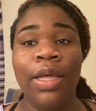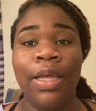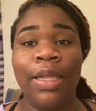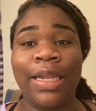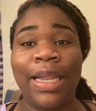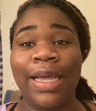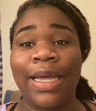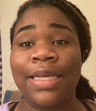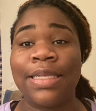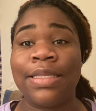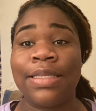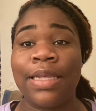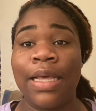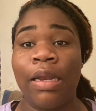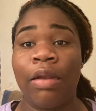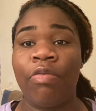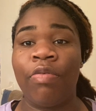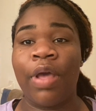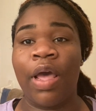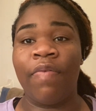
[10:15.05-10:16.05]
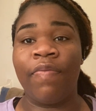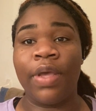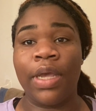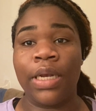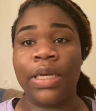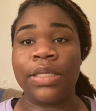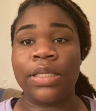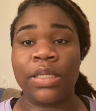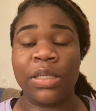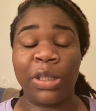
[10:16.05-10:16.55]
Like I said, if you have
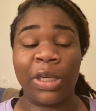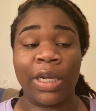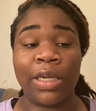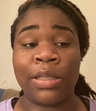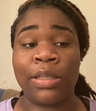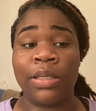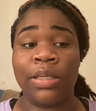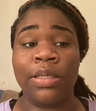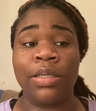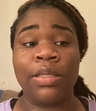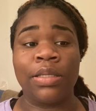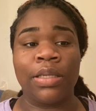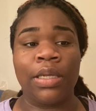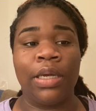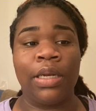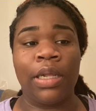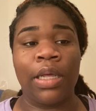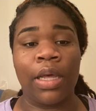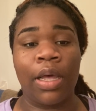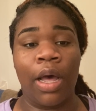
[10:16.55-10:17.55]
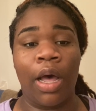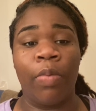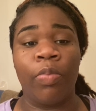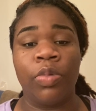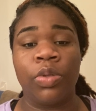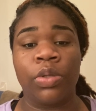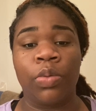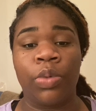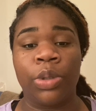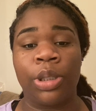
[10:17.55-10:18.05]
any suggestions, any
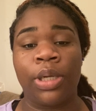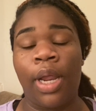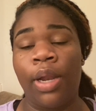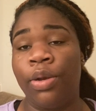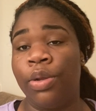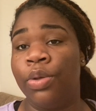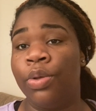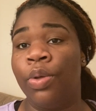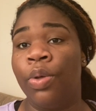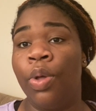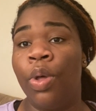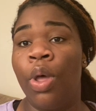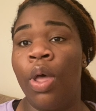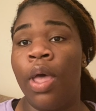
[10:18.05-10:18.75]
comments on what should I do,